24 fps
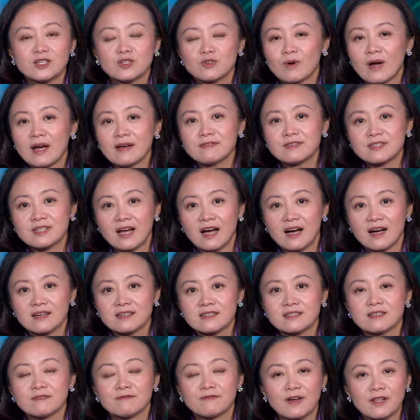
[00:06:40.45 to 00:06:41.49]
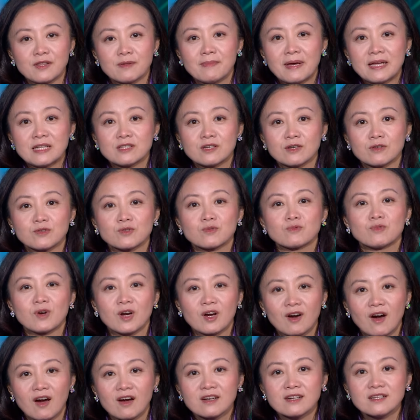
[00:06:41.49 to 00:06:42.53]
drive stocks fundamentals
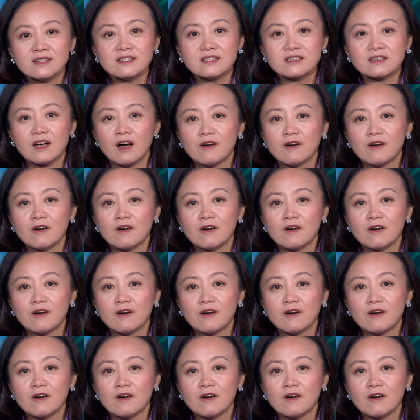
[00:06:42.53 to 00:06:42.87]
regardless